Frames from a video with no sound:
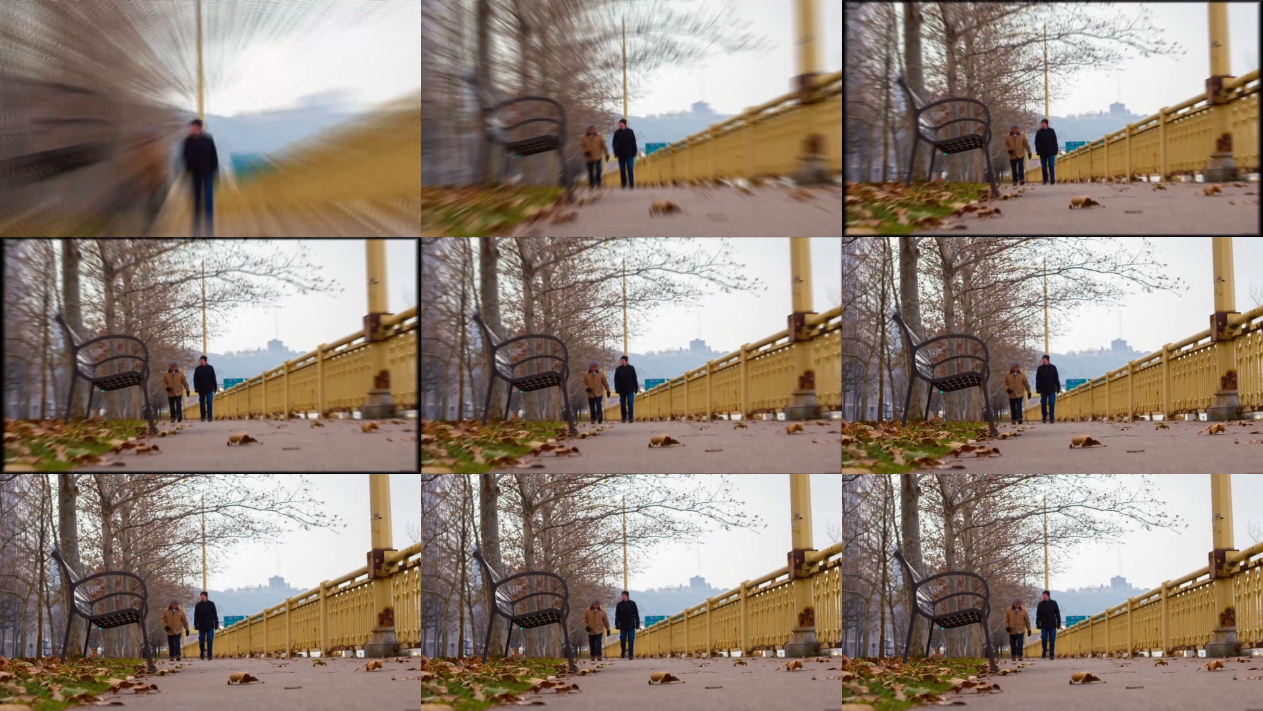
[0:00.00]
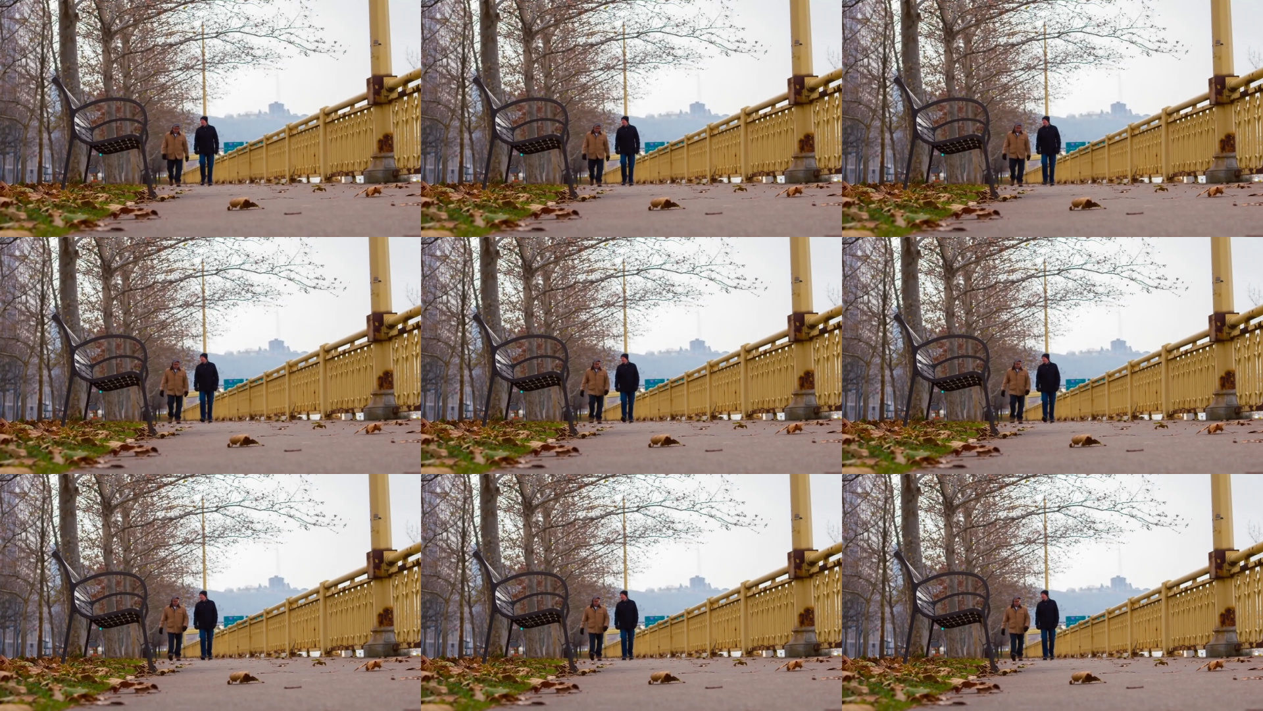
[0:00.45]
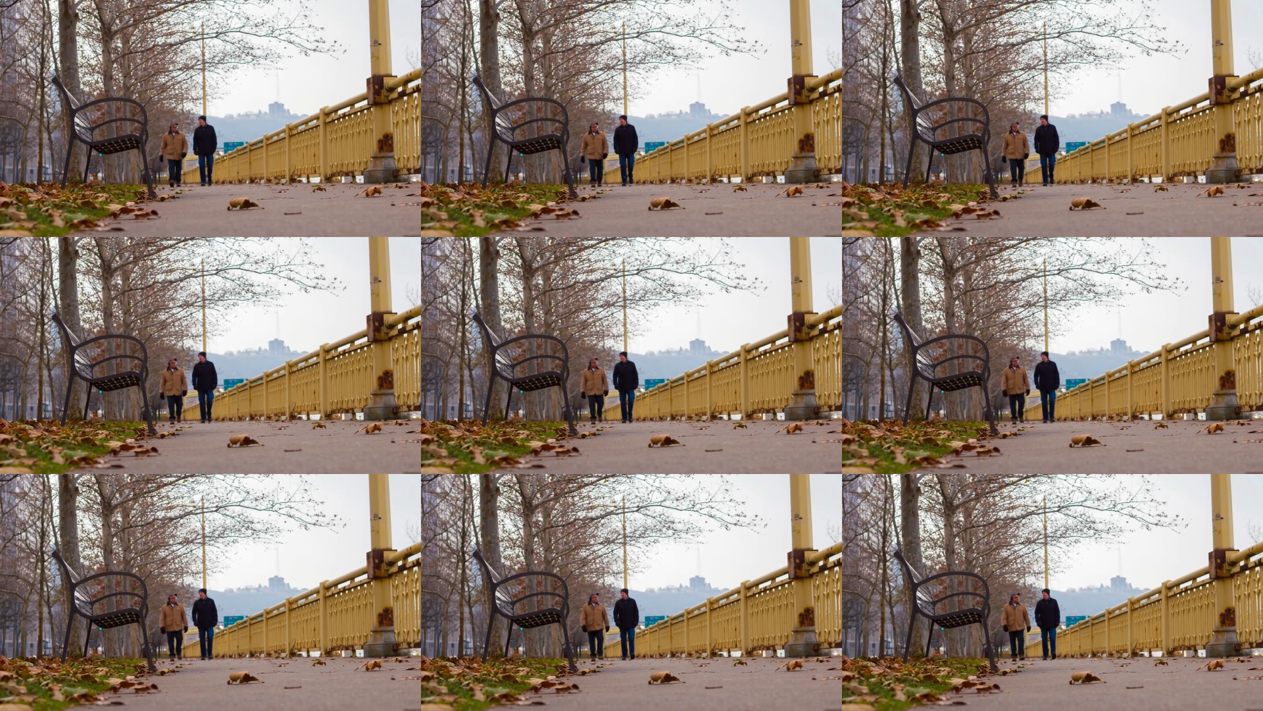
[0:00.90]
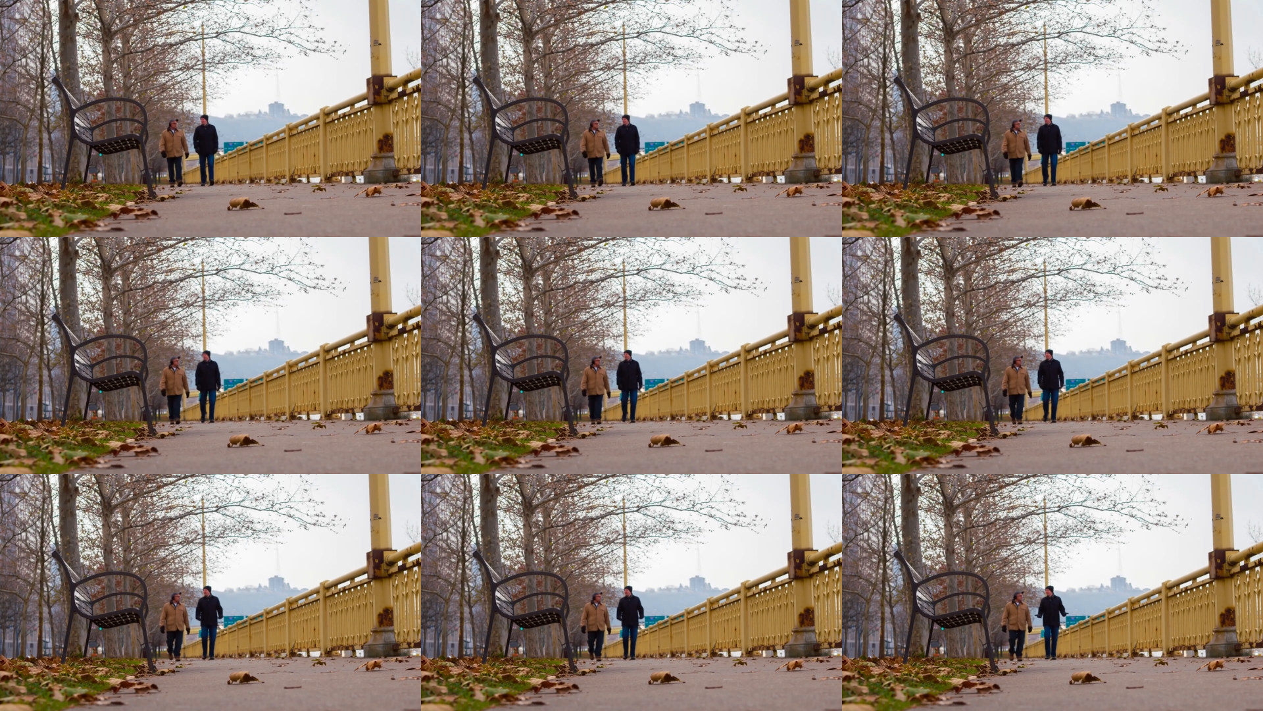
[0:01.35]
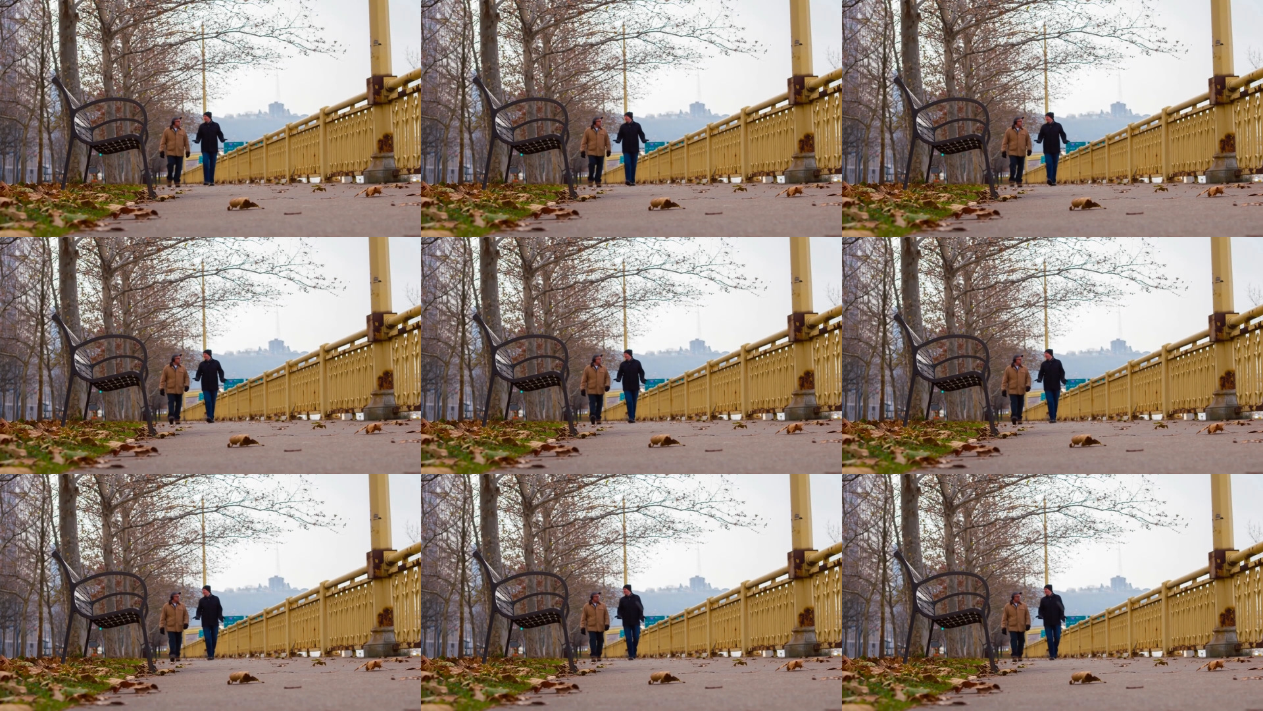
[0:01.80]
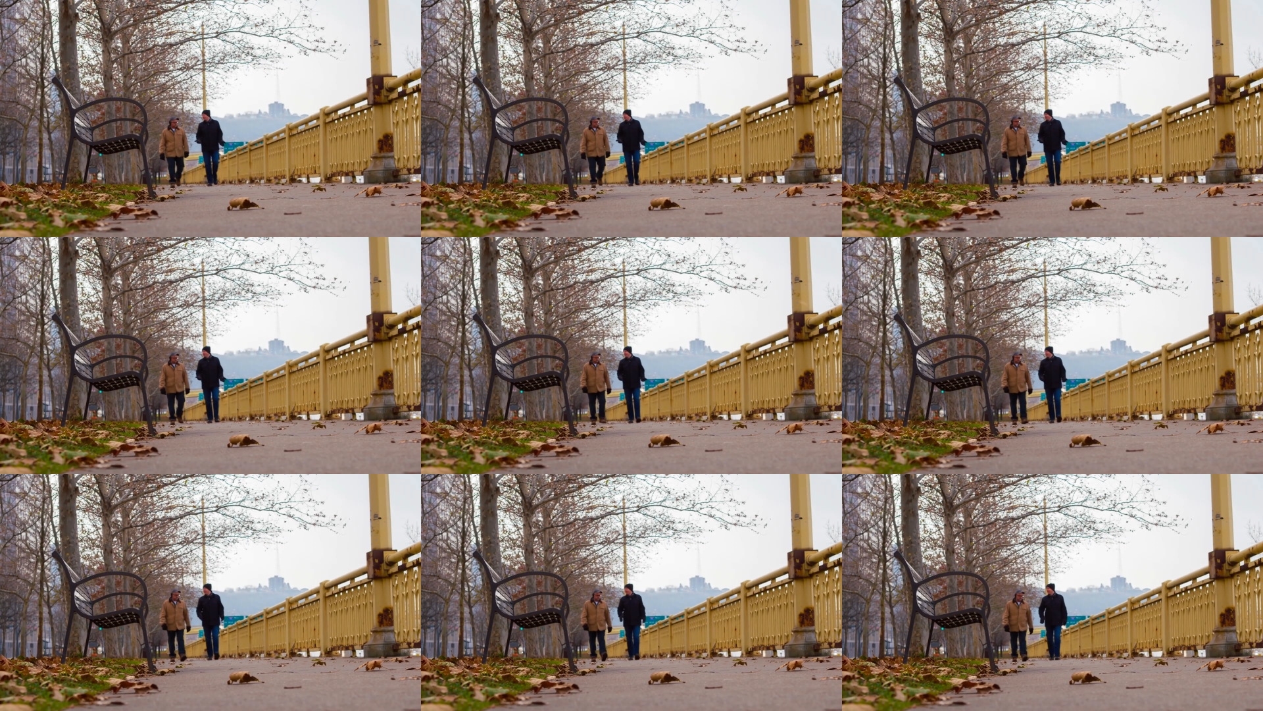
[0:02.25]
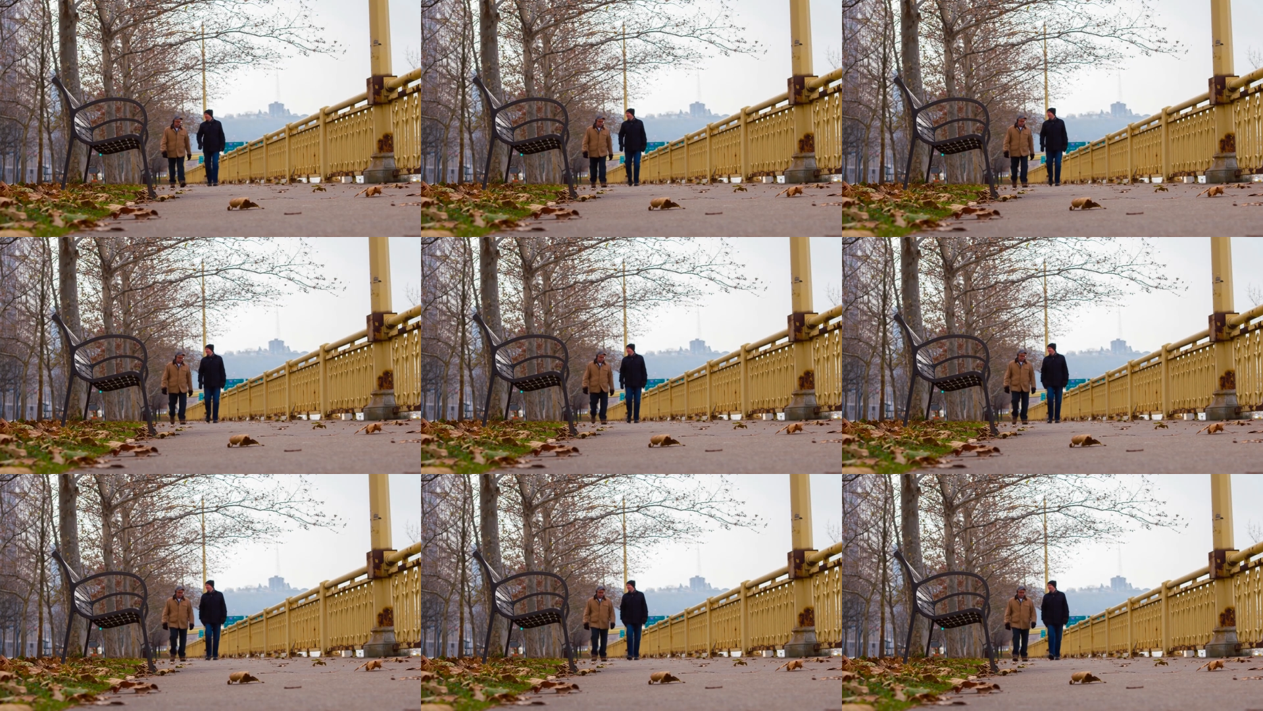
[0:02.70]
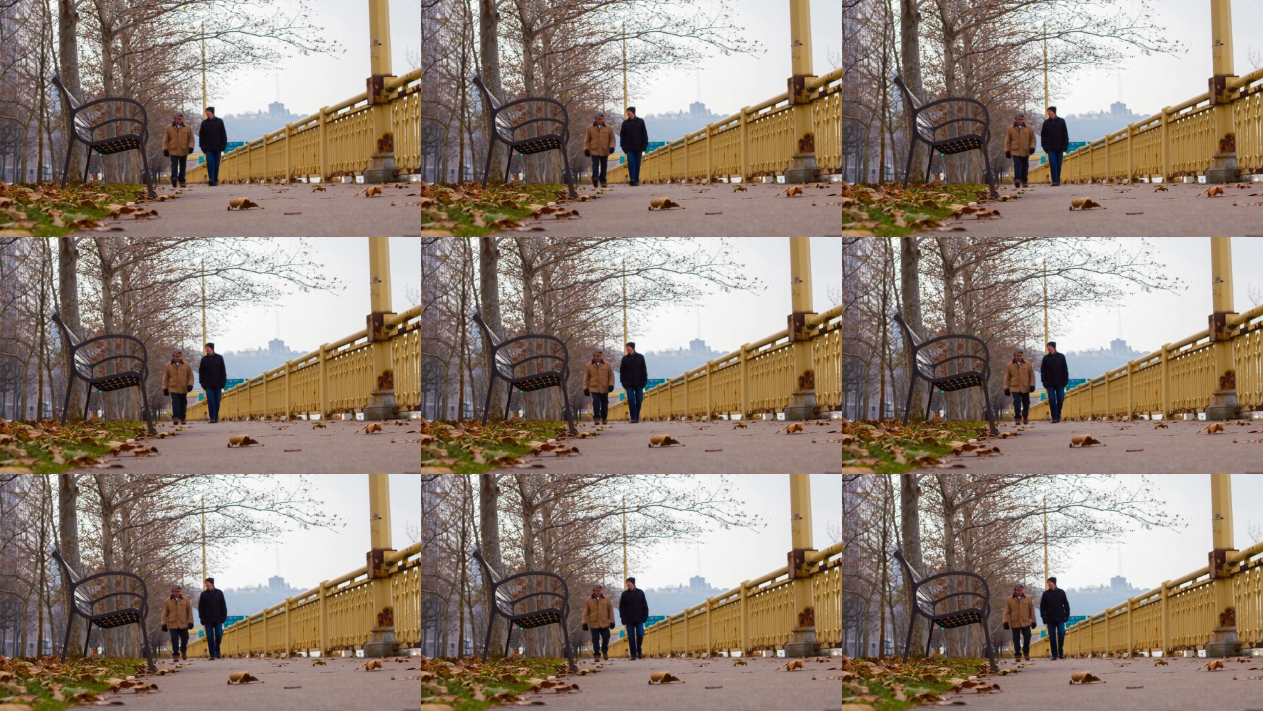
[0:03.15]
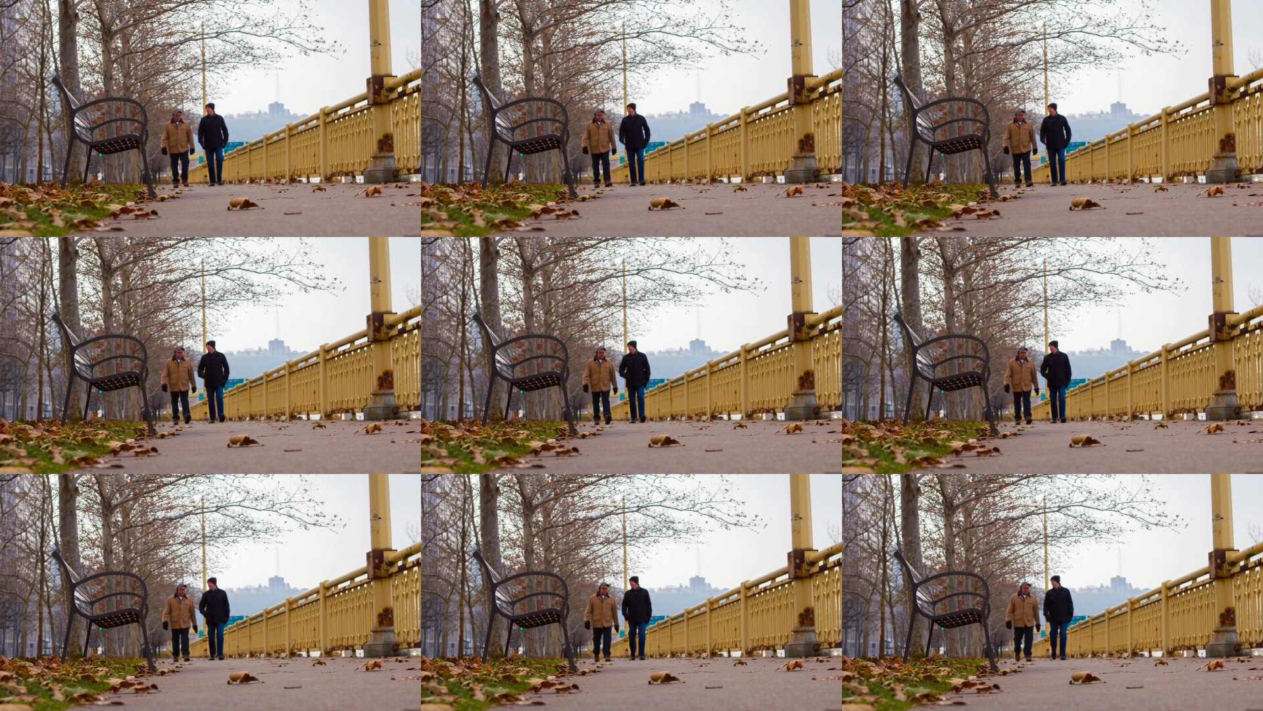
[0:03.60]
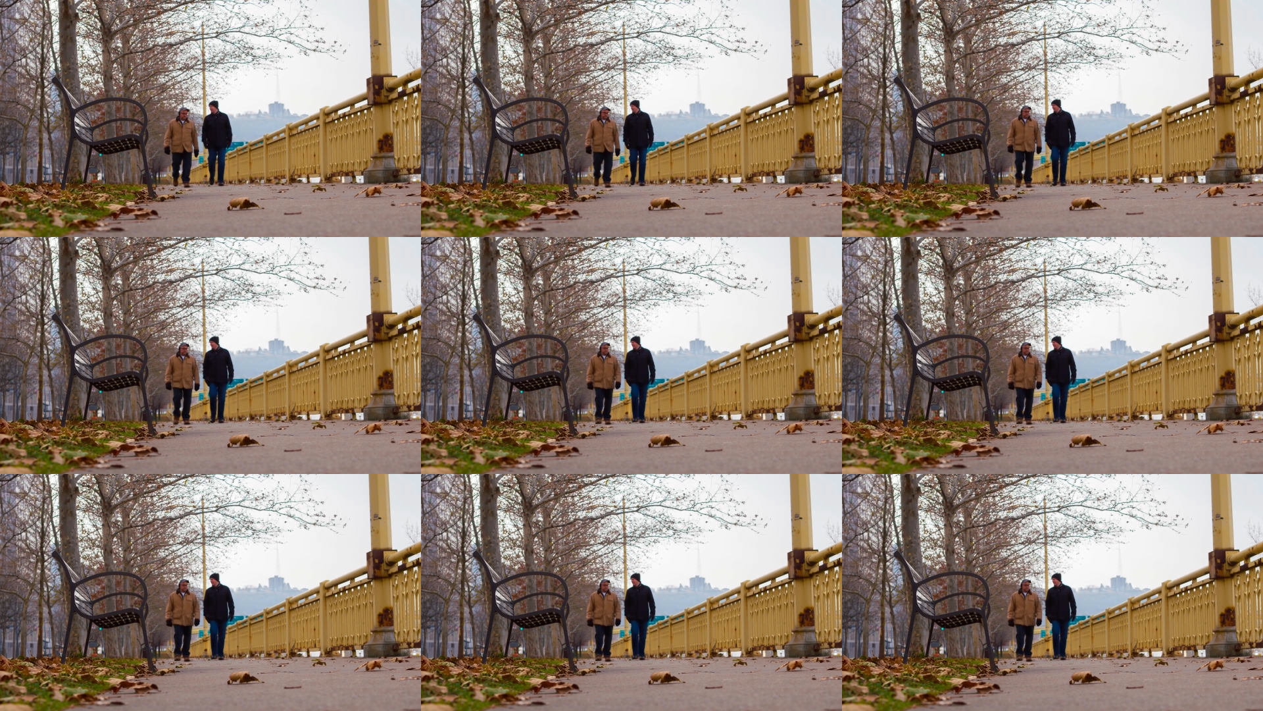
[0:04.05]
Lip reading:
No face is visible, so there are no lips to read.